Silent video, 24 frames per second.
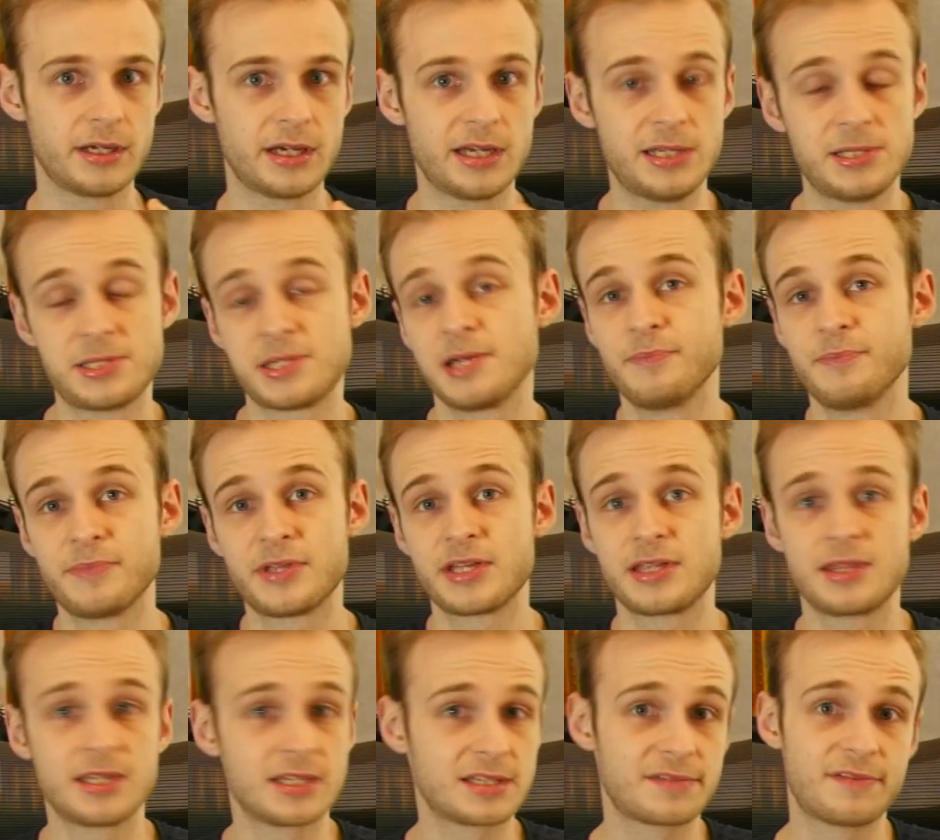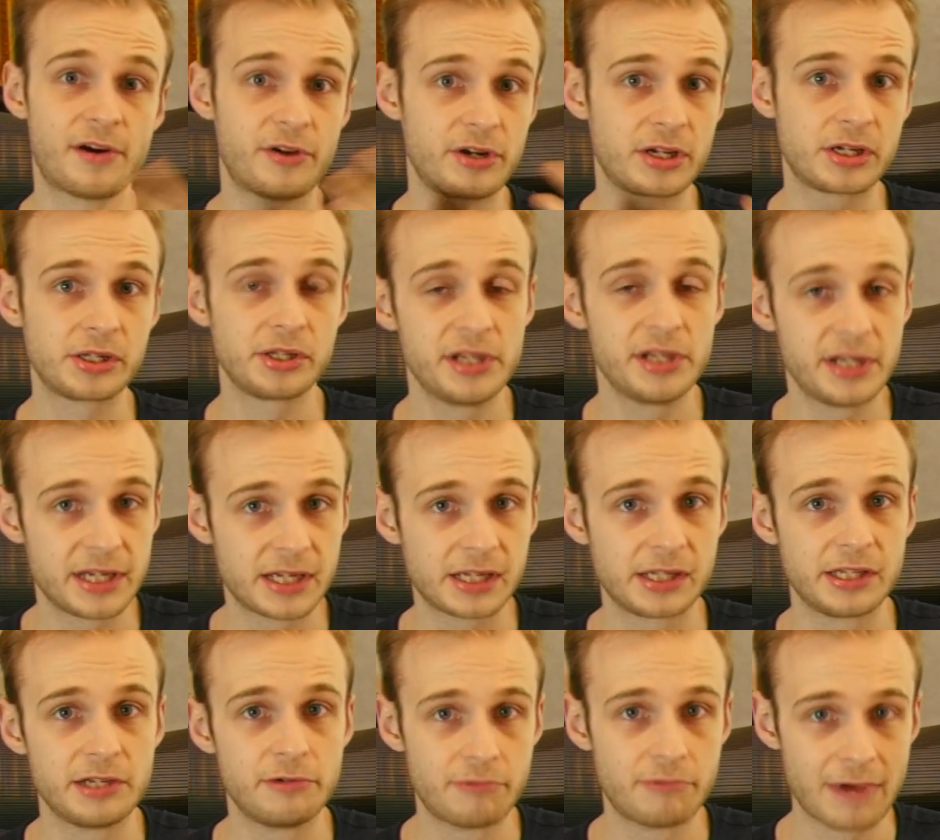And something that's very
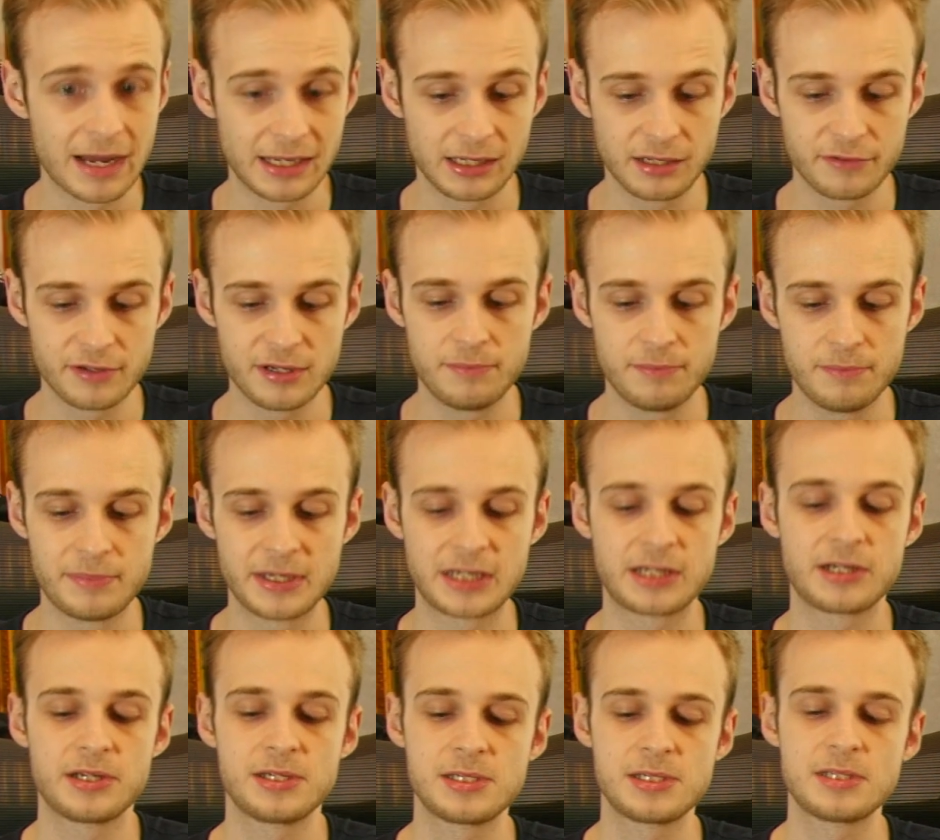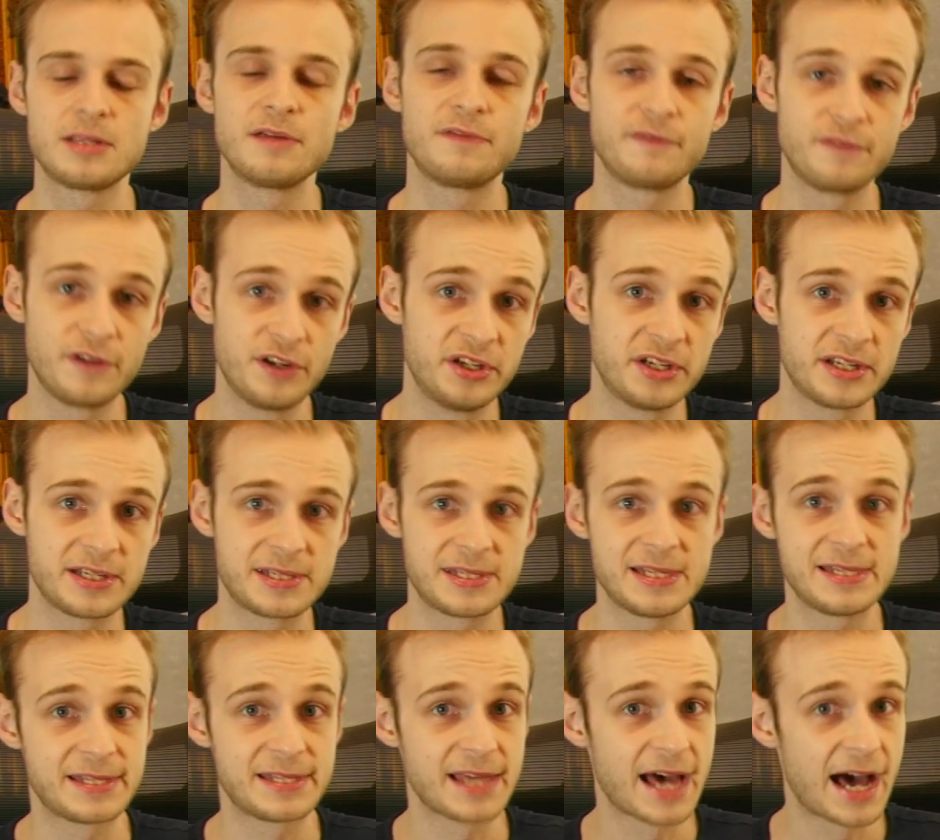clinically relevant because the
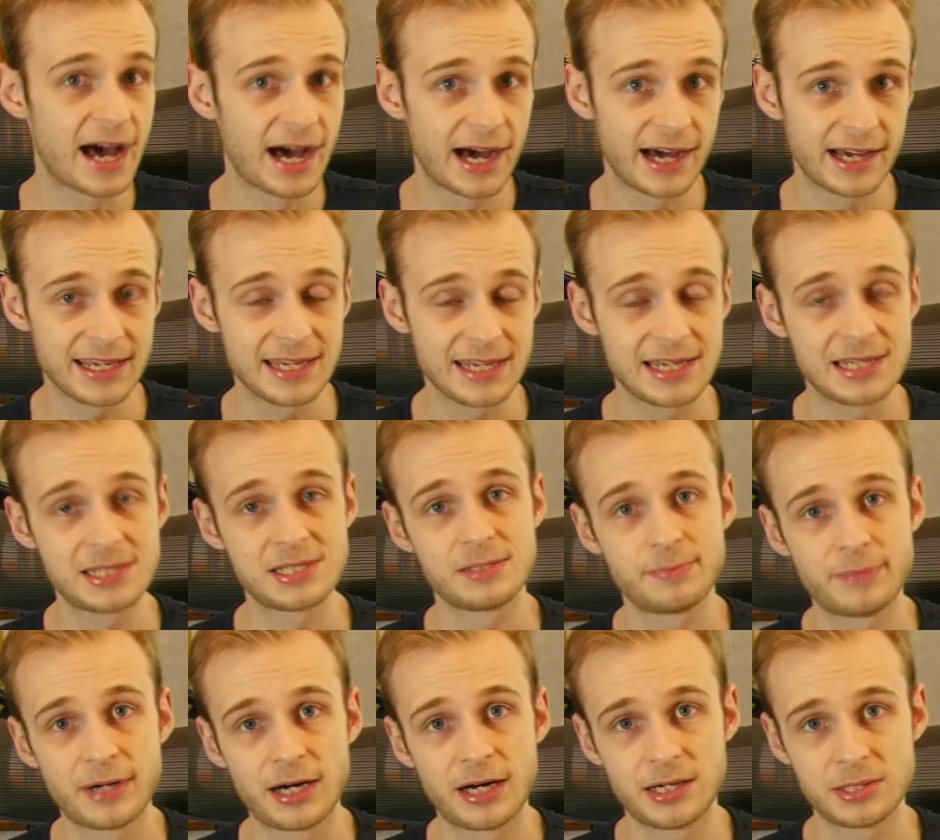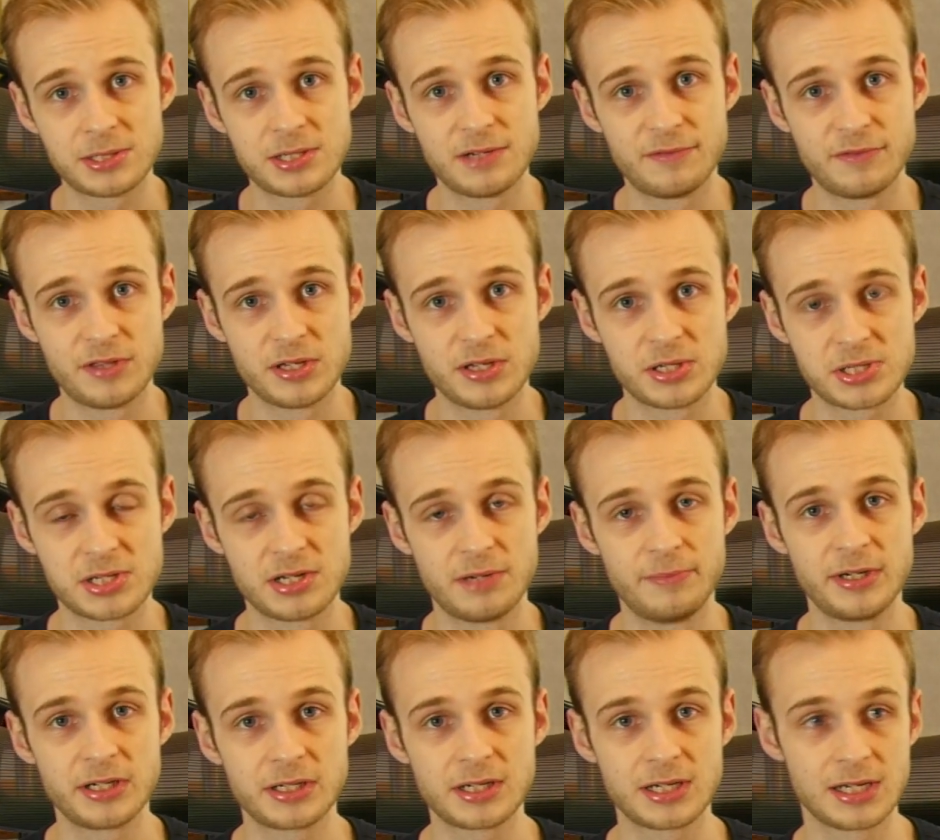fundus is the highest part of the
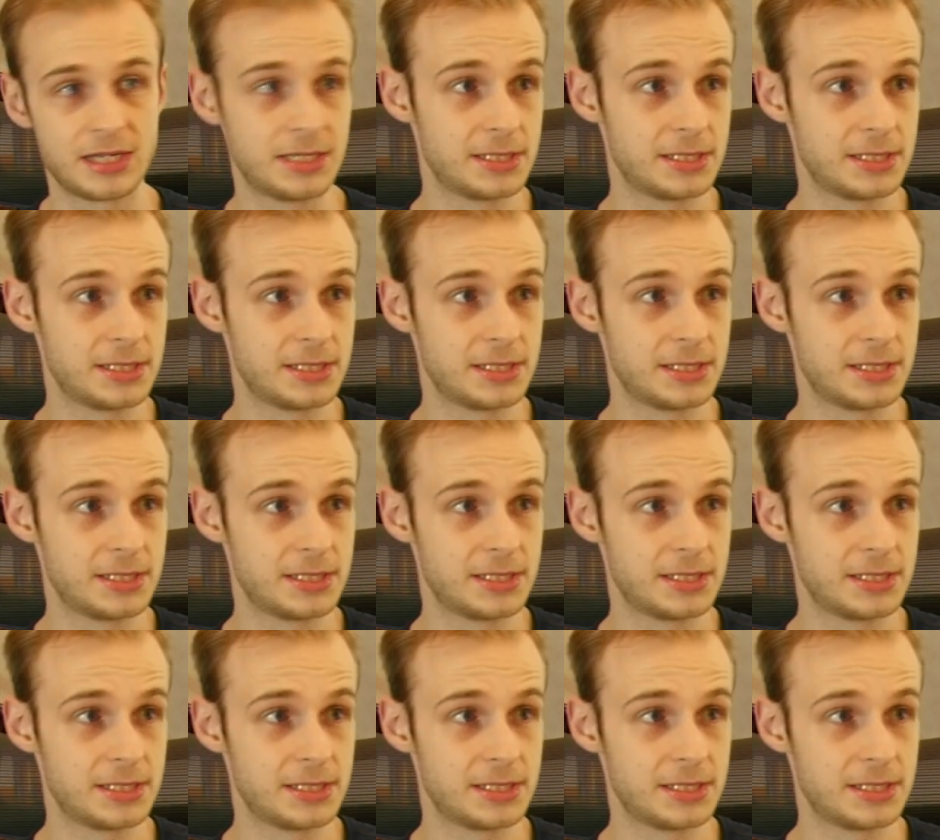stomach,